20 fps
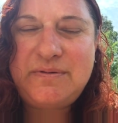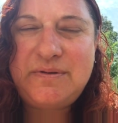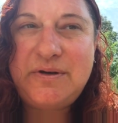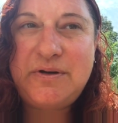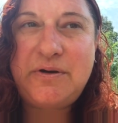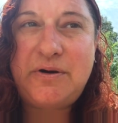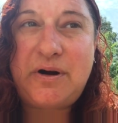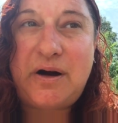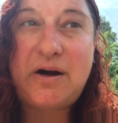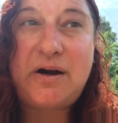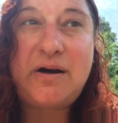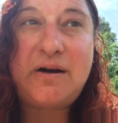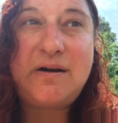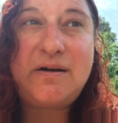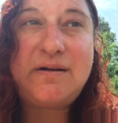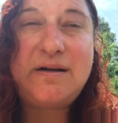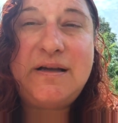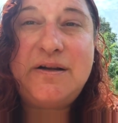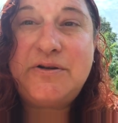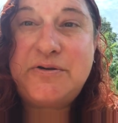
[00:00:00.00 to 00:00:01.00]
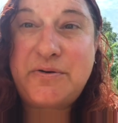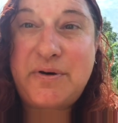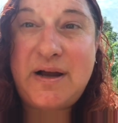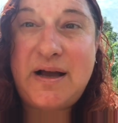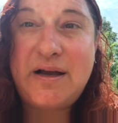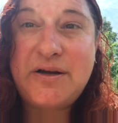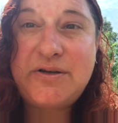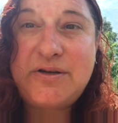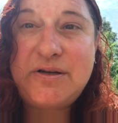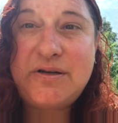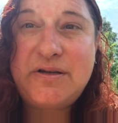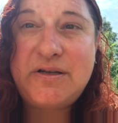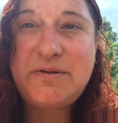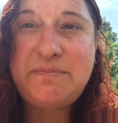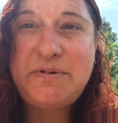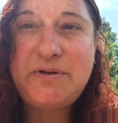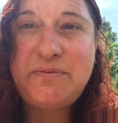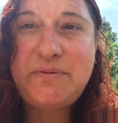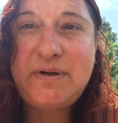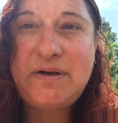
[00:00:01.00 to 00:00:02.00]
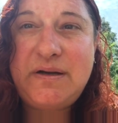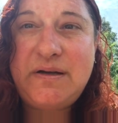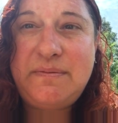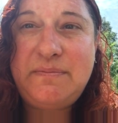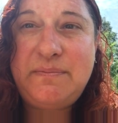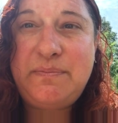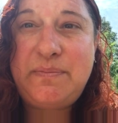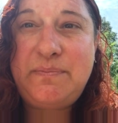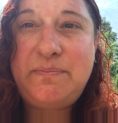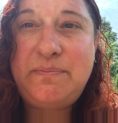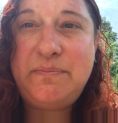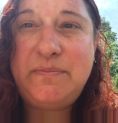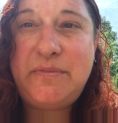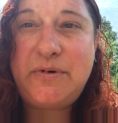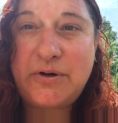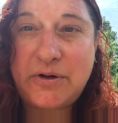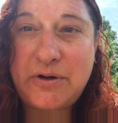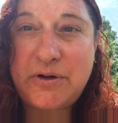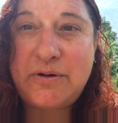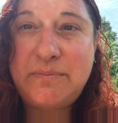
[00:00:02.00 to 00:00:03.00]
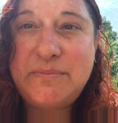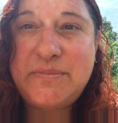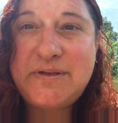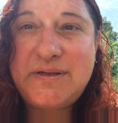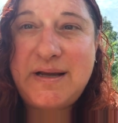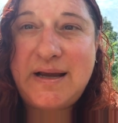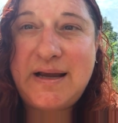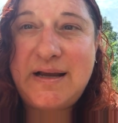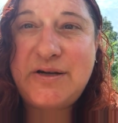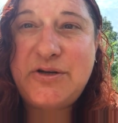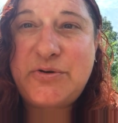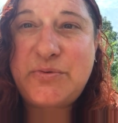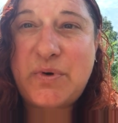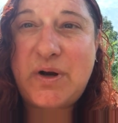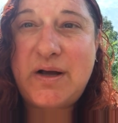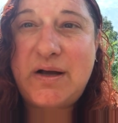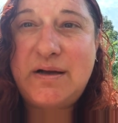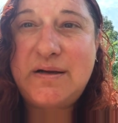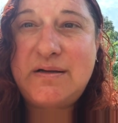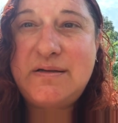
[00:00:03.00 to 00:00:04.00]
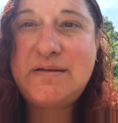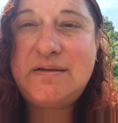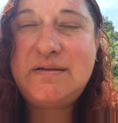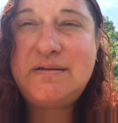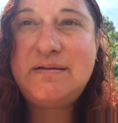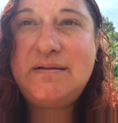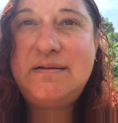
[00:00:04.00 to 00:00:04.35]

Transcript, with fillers: there are interactions between herbs and drugs,